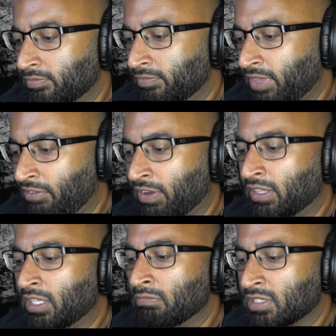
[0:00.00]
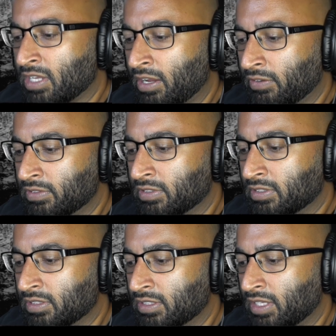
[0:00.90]
they fed themselves
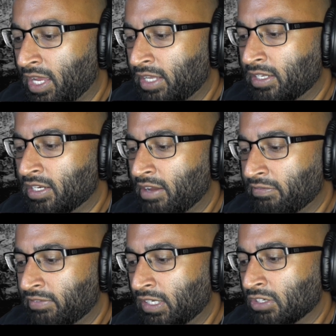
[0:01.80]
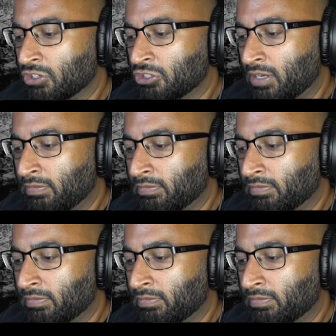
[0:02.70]
and did not feed their sheep.